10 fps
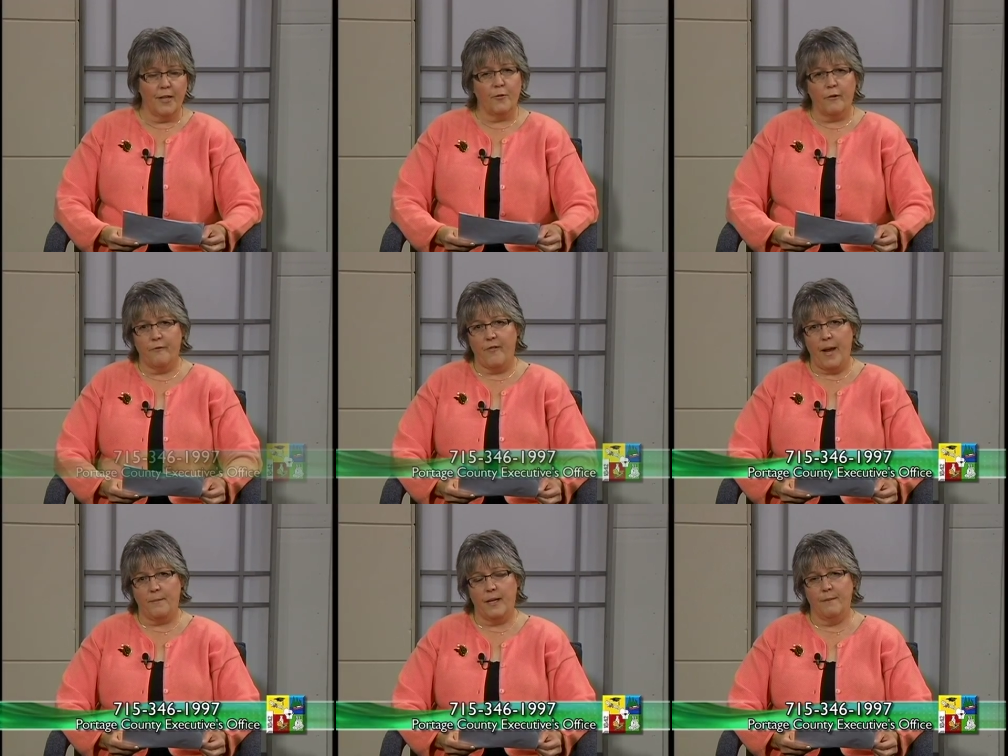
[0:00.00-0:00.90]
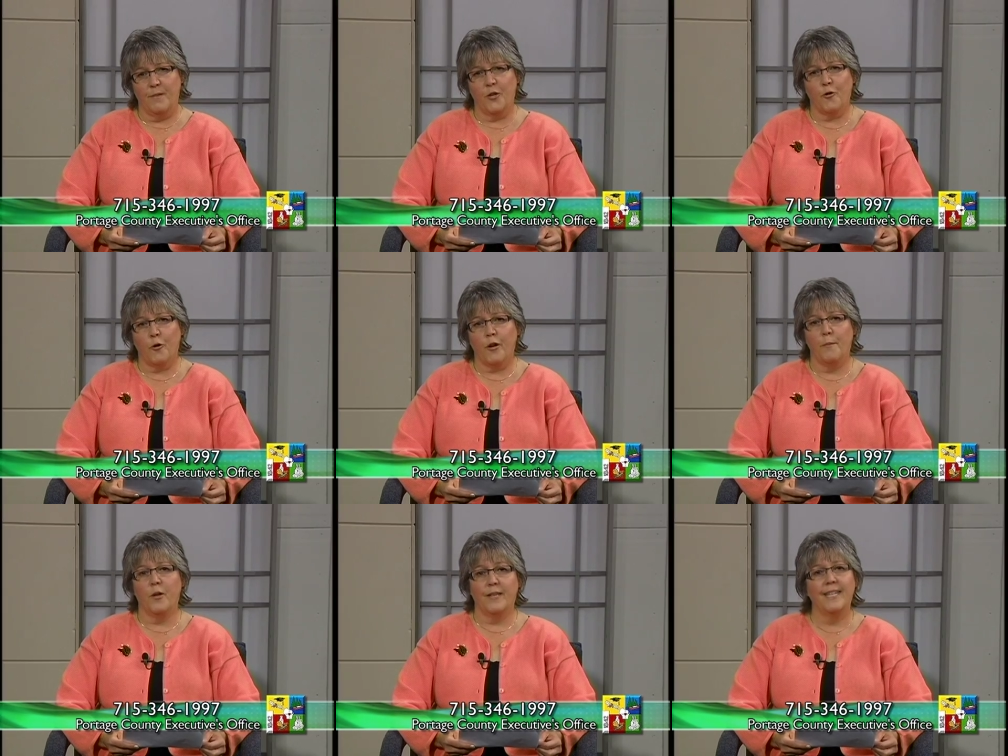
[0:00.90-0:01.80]
in your own family, in your own
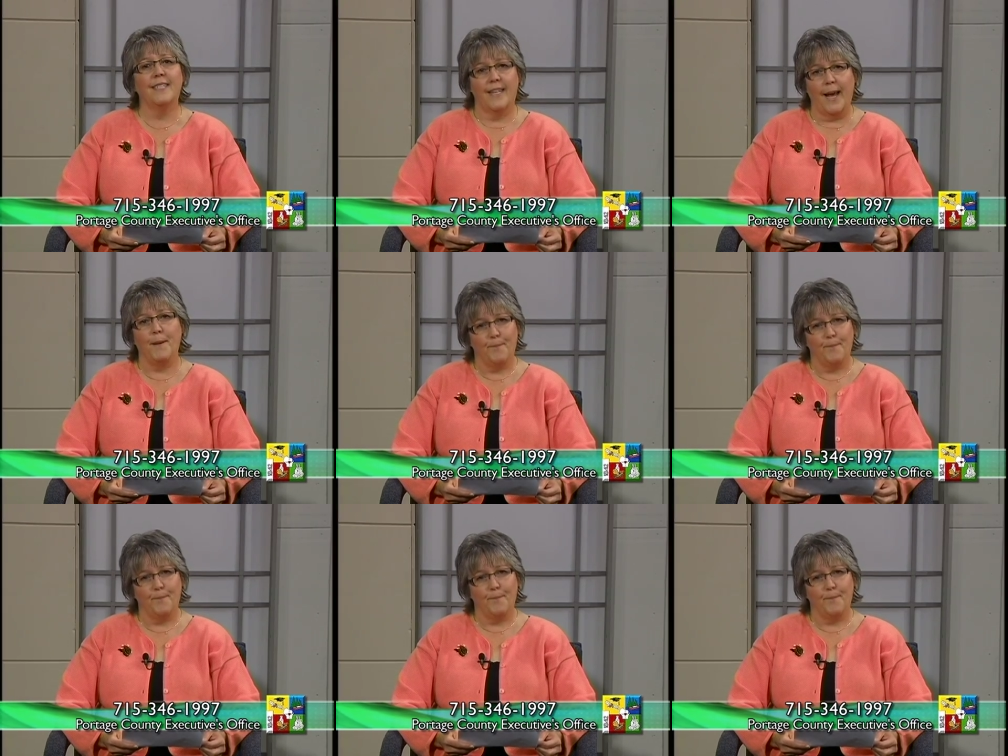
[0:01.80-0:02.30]
community today.